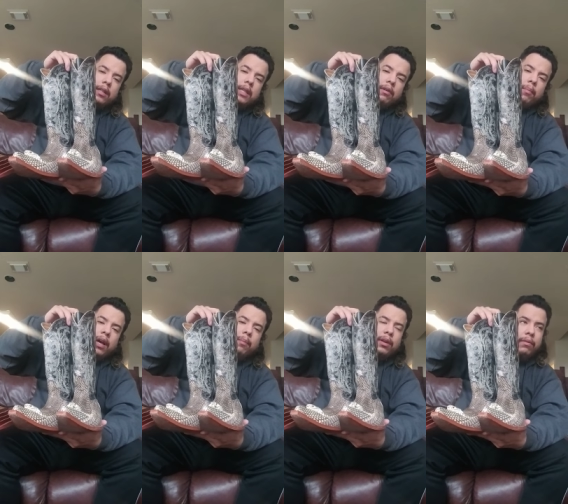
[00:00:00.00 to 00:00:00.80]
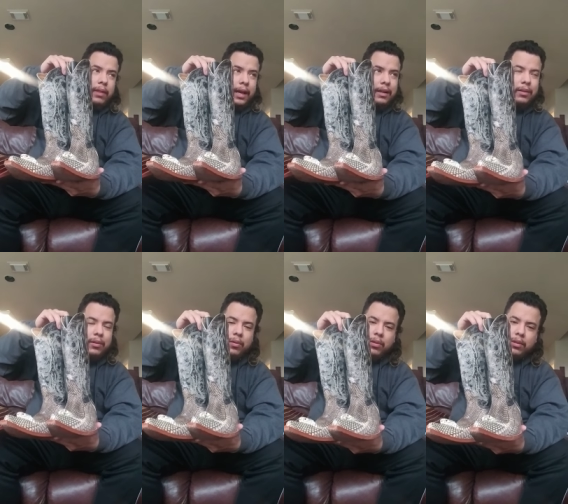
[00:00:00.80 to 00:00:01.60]
They remind me of like you
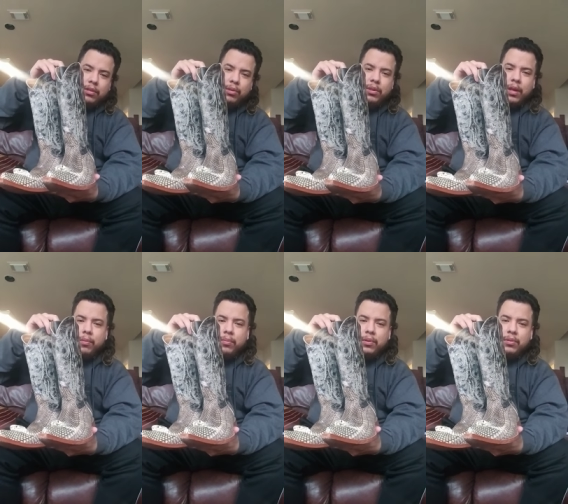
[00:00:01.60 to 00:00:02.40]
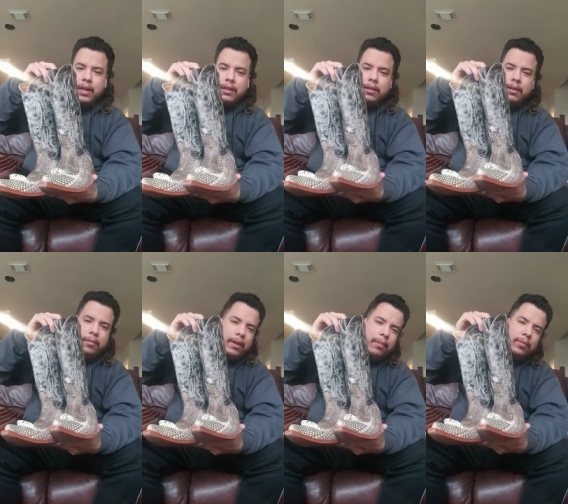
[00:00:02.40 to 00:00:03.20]
know the Chuntaro boots, like the
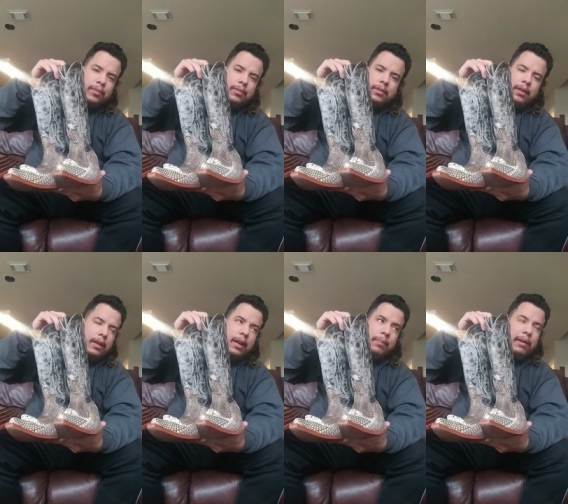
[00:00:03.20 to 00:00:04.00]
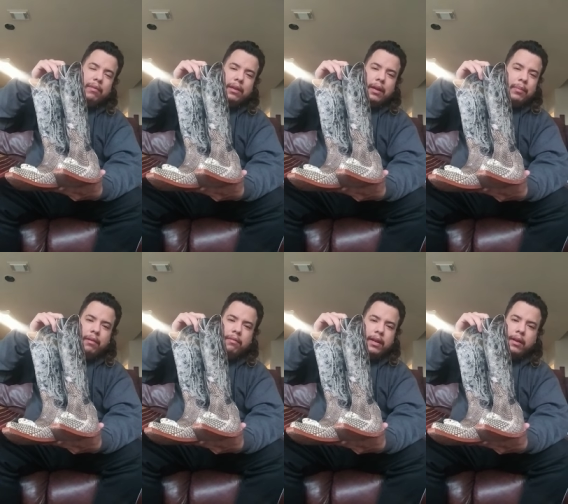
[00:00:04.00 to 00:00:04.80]
Tribal boots. I, am not a really. I'm not a fan